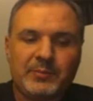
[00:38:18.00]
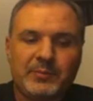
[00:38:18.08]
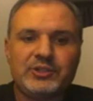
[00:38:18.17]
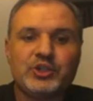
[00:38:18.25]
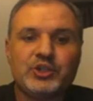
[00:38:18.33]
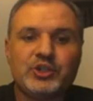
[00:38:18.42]
uh, a
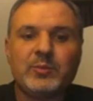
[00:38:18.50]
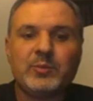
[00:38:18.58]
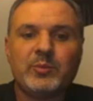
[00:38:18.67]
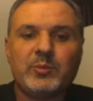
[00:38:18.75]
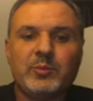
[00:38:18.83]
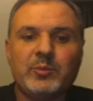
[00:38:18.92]
pretty
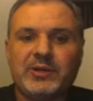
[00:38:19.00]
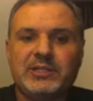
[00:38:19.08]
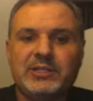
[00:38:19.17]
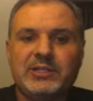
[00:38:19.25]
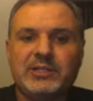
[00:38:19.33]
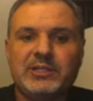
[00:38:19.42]
uh,
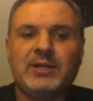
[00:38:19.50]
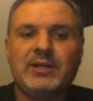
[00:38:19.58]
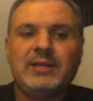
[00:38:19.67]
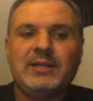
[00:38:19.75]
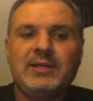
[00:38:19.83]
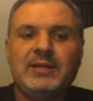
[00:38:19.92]
enjoyable
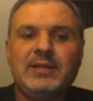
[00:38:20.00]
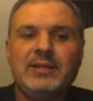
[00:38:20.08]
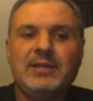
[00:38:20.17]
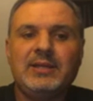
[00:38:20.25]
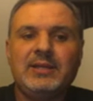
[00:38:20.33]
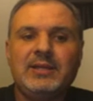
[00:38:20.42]
experience
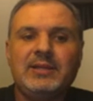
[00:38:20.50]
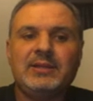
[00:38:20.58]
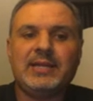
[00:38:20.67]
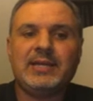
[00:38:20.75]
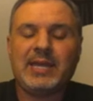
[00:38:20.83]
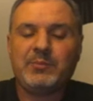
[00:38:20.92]
for
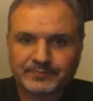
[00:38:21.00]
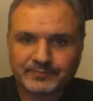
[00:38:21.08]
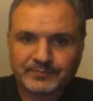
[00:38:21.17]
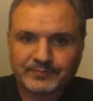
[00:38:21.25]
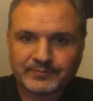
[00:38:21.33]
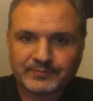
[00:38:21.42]
the game
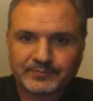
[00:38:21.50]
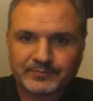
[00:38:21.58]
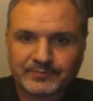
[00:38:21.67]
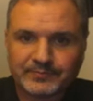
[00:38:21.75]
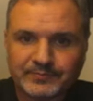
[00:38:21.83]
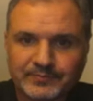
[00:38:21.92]
players.
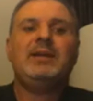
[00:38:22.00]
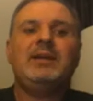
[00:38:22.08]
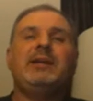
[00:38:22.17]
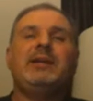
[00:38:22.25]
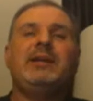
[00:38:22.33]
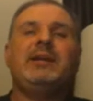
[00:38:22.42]

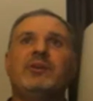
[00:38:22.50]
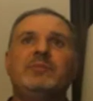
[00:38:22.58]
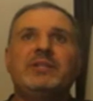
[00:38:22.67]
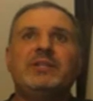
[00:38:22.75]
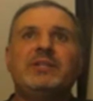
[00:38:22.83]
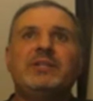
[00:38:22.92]

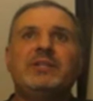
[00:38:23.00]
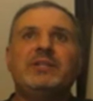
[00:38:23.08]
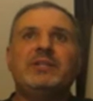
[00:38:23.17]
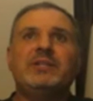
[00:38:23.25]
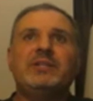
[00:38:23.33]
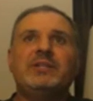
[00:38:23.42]
Now, in
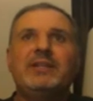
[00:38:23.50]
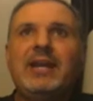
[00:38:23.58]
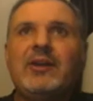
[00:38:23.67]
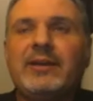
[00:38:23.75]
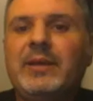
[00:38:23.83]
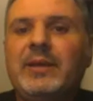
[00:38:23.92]
terms of the
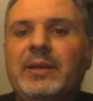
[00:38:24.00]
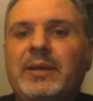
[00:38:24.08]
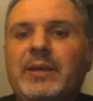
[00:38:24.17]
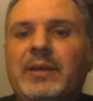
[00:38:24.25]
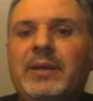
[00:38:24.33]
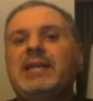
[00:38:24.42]
narrative,
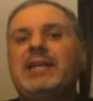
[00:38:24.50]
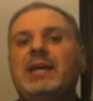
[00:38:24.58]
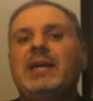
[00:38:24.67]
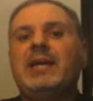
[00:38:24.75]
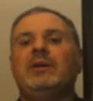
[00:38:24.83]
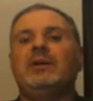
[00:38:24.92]
let
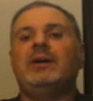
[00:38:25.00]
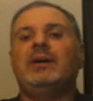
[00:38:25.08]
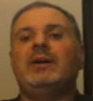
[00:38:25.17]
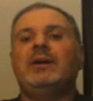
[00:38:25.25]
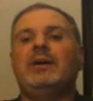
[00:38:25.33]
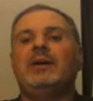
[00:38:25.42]
me give you an
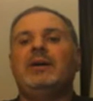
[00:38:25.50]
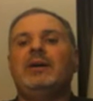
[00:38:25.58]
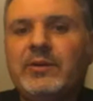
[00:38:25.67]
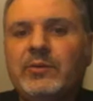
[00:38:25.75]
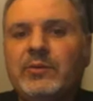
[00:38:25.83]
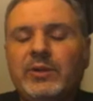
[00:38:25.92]

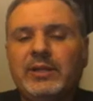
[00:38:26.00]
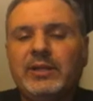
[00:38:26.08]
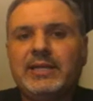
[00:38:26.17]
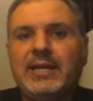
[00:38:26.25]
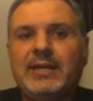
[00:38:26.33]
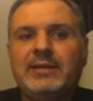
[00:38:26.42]
narrative that really
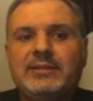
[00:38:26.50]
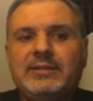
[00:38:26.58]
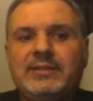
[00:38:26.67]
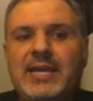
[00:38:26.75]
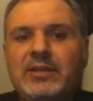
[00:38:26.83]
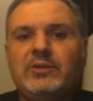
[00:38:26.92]
can
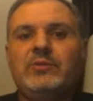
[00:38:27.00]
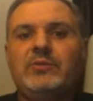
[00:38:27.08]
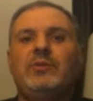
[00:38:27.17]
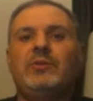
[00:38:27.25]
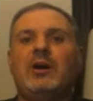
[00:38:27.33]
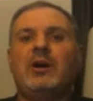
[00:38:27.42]
take
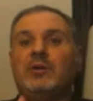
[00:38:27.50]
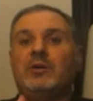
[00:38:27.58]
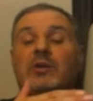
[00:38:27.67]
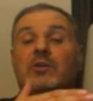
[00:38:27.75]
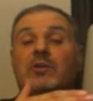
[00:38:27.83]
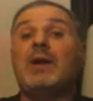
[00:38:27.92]
you on a,
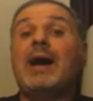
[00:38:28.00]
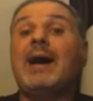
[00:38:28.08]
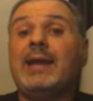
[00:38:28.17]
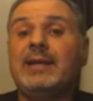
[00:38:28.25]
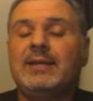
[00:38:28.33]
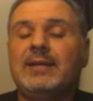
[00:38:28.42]
on a
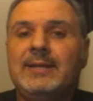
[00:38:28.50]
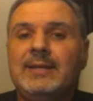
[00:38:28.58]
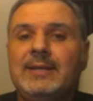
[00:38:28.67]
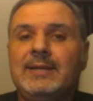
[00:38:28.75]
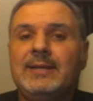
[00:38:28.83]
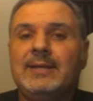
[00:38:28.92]
ride.
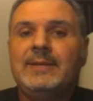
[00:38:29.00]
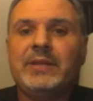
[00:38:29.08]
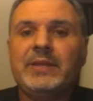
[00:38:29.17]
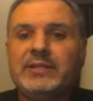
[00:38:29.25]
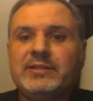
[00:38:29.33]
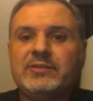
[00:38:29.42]

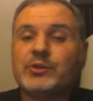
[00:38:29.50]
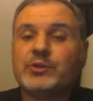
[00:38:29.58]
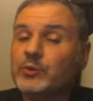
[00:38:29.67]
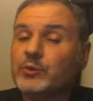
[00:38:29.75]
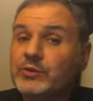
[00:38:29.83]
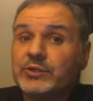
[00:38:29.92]
And this is a
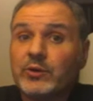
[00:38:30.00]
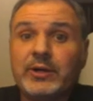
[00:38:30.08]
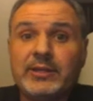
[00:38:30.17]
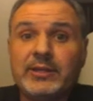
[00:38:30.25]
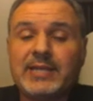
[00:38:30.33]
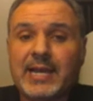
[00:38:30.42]
true
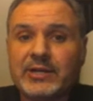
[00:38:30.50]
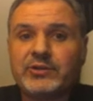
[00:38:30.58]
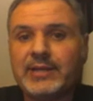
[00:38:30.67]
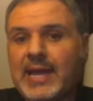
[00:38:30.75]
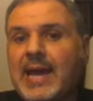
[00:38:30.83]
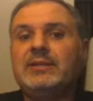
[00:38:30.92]
story. This
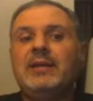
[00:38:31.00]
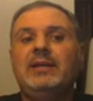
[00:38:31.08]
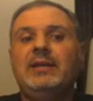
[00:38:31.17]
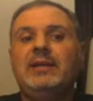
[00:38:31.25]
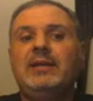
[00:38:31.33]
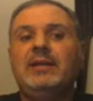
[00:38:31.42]
actually
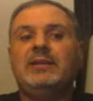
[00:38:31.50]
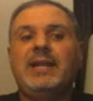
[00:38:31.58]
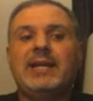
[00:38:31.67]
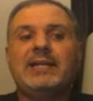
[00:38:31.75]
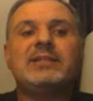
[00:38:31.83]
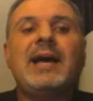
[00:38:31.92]
happened. The
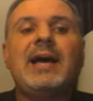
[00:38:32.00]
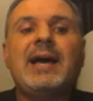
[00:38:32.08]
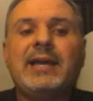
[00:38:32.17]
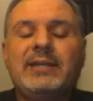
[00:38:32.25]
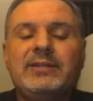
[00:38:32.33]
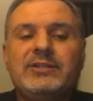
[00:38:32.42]
next
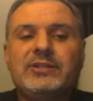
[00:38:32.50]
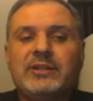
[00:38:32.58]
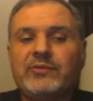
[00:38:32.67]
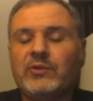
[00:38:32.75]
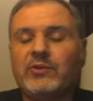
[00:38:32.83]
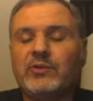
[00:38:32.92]
slide,
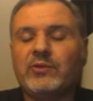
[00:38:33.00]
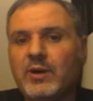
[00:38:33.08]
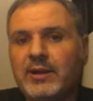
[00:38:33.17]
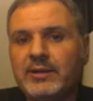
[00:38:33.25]
slide